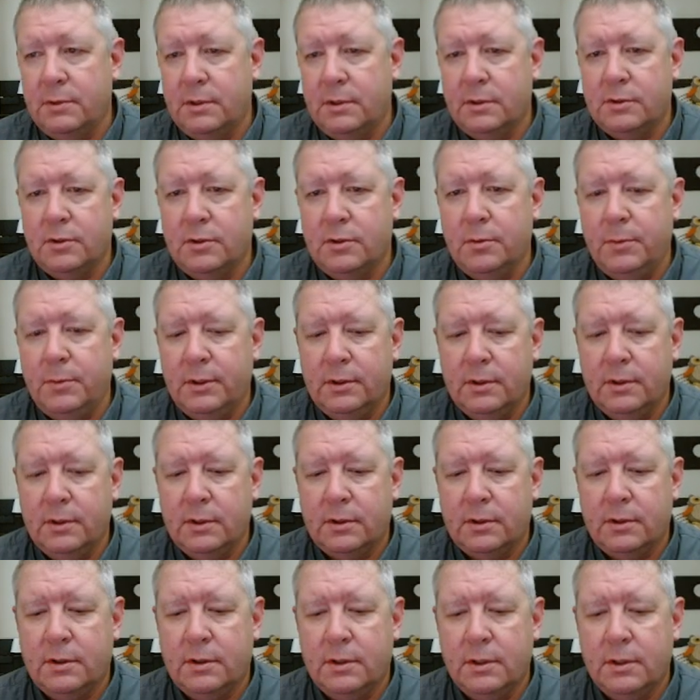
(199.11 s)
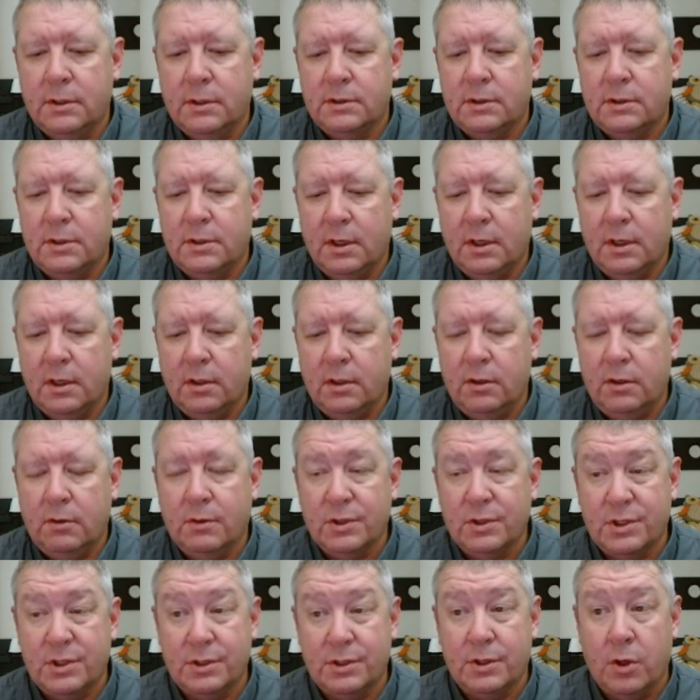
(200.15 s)
but assuming that this thing, you
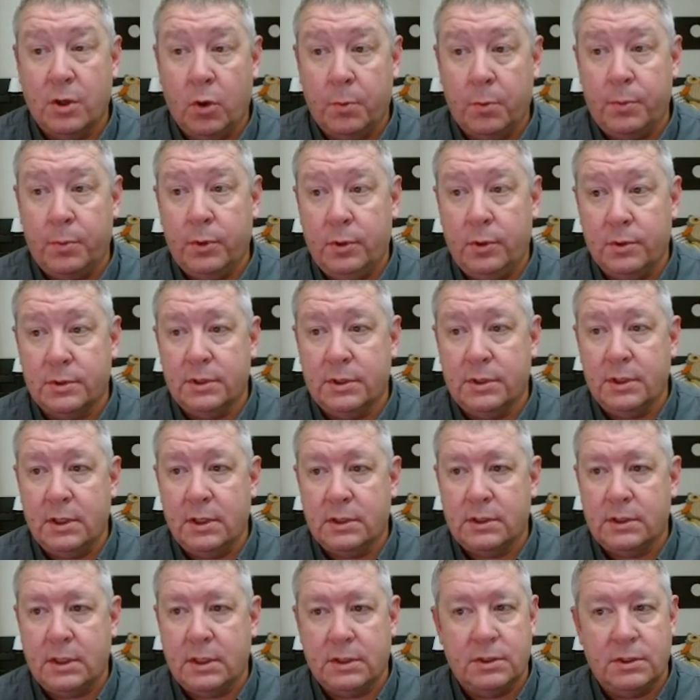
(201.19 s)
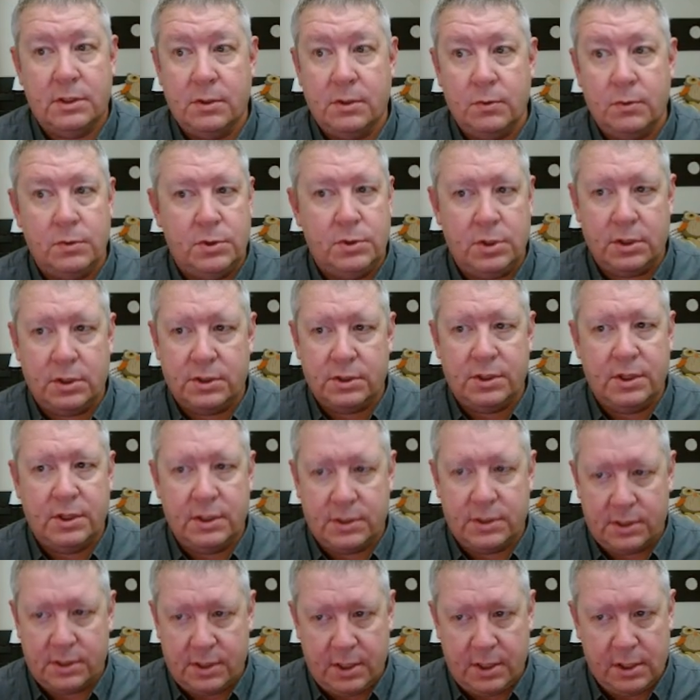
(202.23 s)
could scope your CSS to just
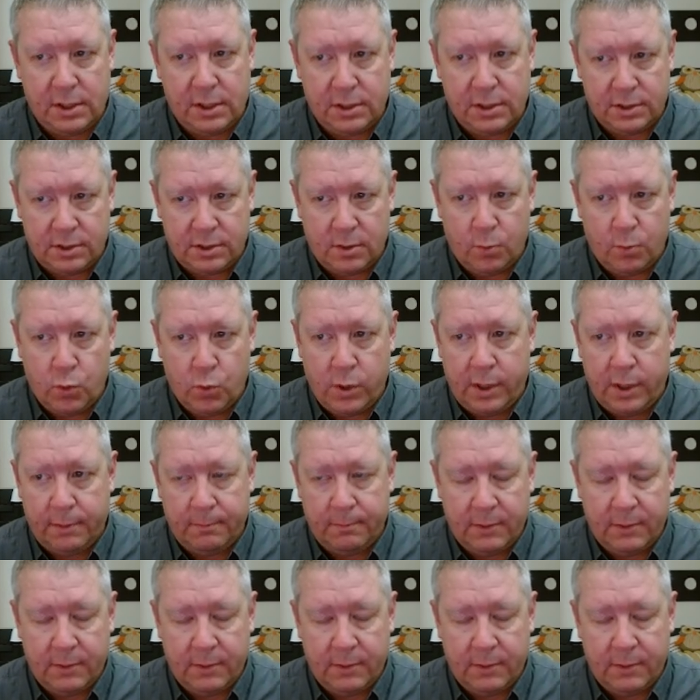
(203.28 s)
this thing in some way.